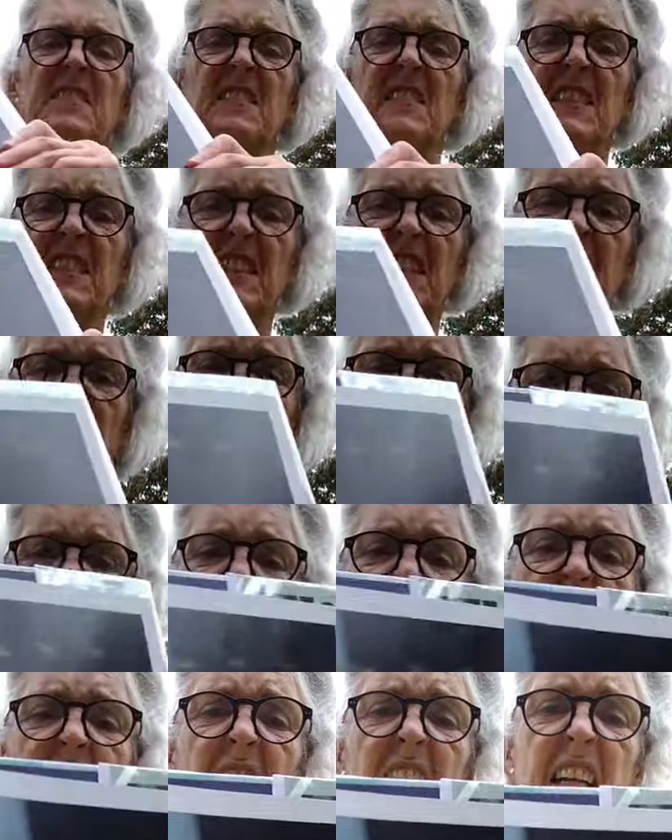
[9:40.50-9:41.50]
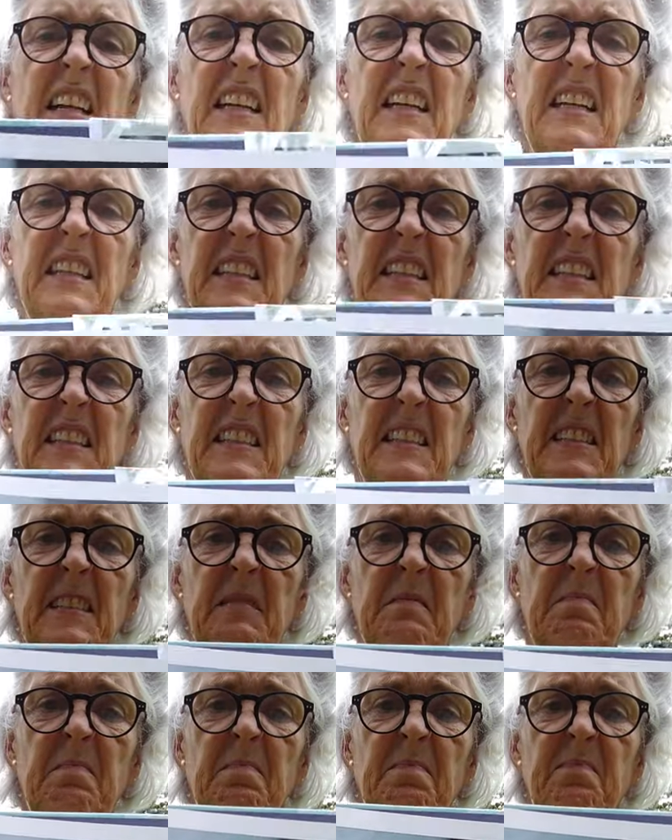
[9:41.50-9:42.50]

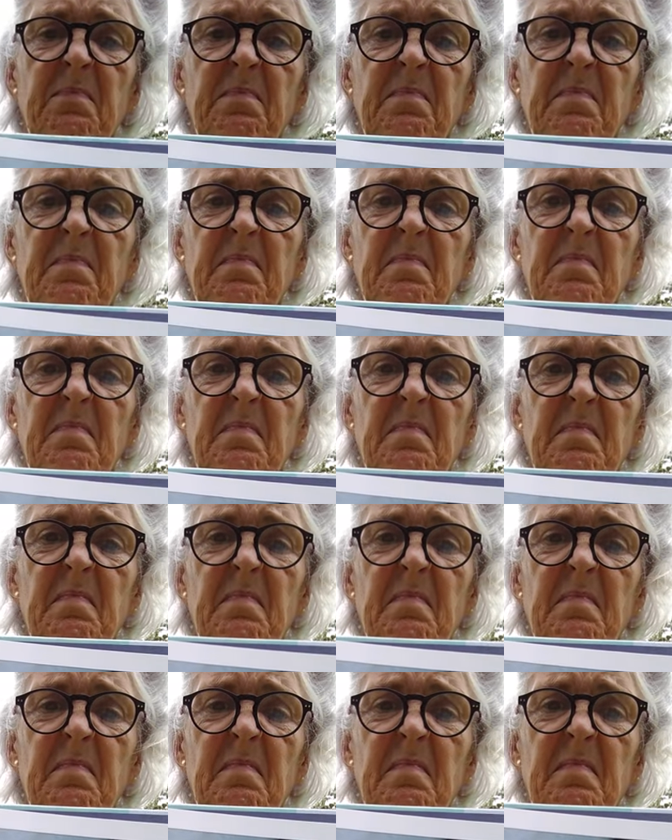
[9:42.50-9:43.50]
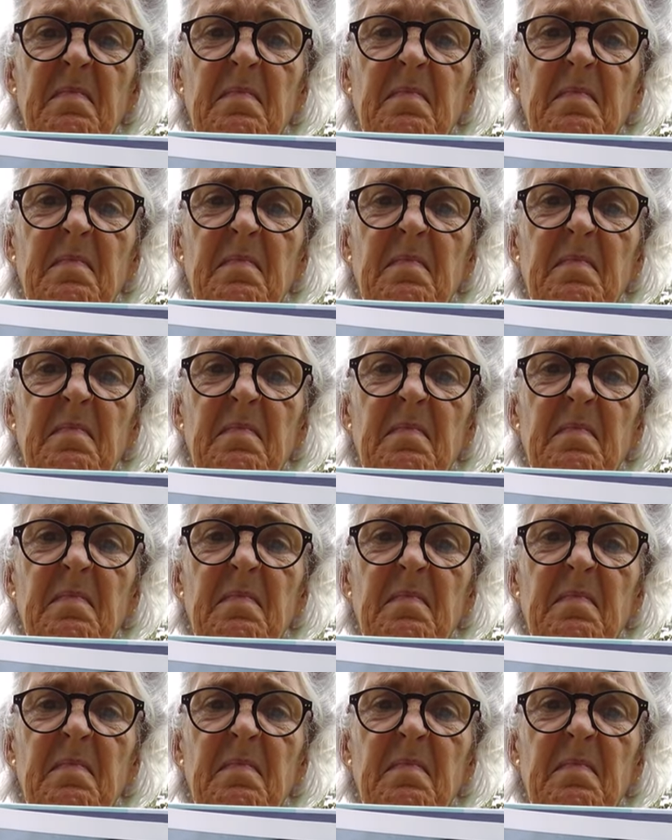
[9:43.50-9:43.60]
Nobody speaks.